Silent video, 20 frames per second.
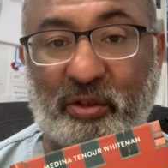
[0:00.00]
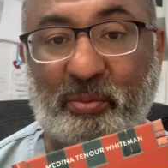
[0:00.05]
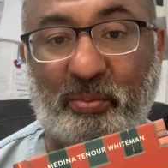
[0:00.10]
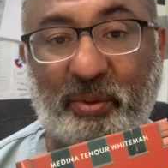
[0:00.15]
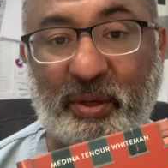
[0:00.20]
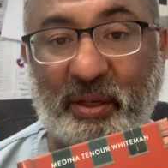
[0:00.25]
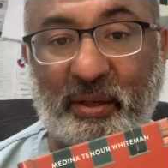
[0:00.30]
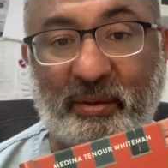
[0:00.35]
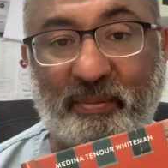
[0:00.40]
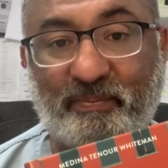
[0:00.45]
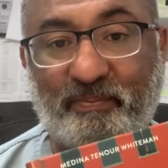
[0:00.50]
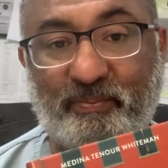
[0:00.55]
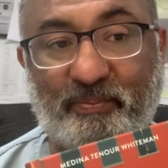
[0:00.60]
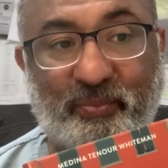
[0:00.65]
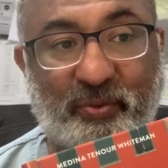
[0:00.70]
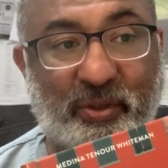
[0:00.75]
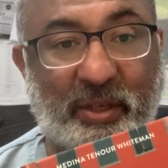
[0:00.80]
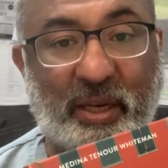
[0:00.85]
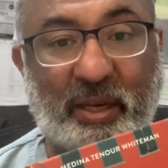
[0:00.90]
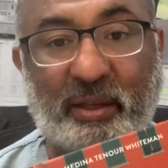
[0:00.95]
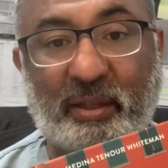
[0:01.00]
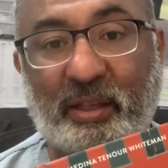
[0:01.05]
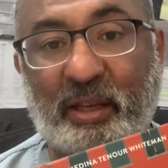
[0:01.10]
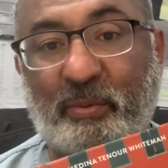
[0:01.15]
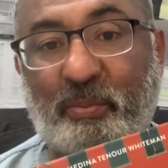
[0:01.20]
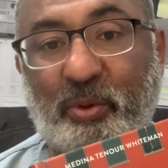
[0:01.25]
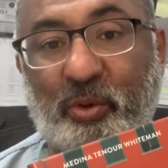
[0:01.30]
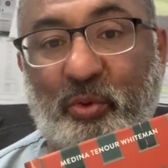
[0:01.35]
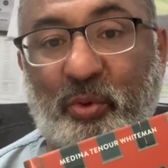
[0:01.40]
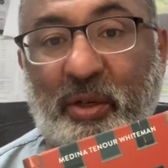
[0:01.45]
to be sitting there
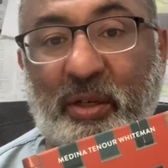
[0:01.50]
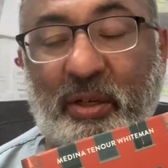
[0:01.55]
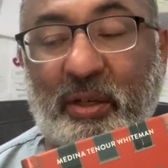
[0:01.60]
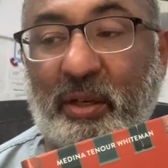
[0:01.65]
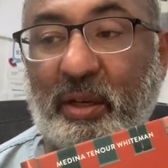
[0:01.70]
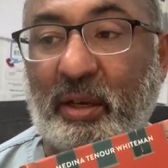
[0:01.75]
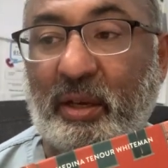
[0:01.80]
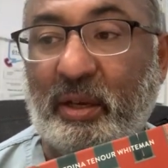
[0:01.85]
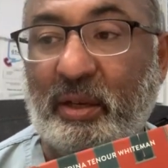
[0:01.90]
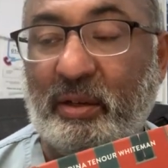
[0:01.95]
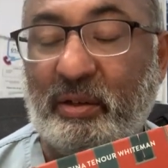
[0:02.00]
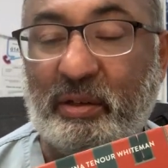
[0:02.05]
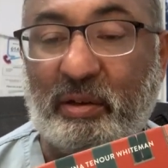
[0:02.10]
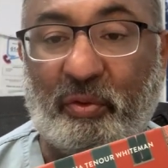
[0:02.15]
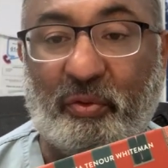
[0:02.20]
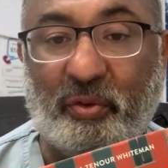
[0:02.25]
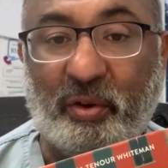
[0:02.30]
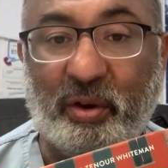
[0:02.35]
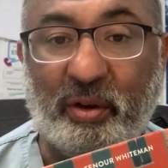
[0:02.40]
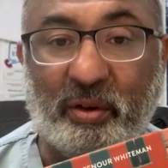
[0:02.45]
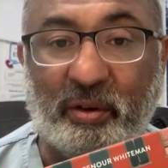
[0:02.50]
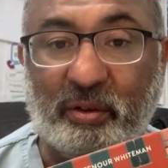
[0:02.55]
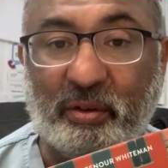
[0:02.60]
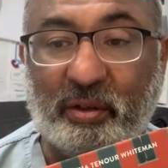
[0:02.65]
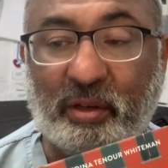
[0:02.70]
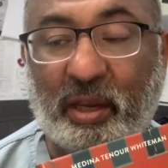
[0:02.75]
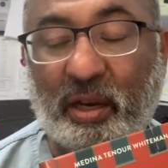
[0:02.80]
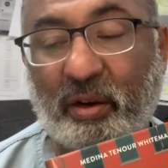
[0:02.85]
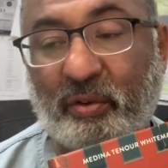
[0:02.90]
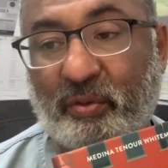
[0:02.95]
between different
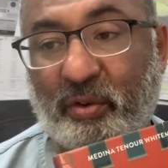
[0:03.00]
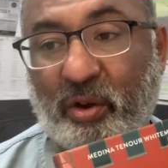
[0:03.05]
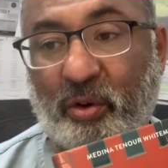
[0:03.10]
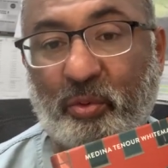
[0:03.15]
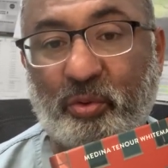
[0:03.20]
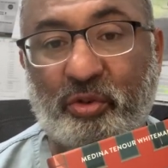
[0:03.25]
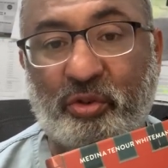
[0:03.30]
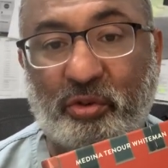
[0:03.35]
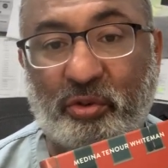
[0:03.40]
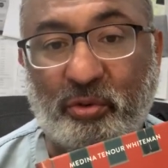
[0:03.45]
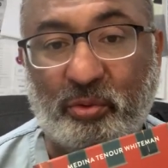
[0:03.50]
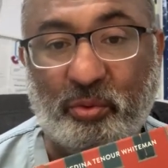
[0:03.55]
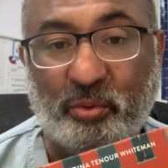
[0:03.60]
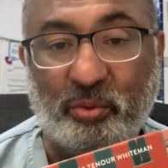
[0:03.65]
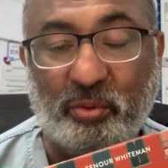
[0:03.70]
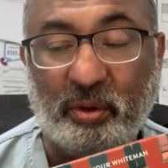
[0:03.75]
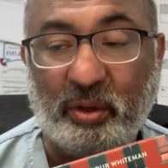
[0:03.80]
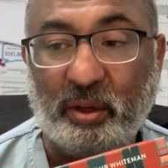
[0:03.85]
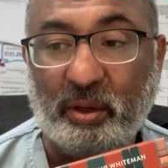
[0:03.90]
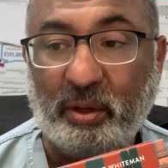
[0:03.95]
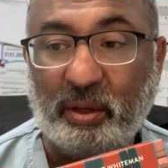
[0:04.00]
kind of cultural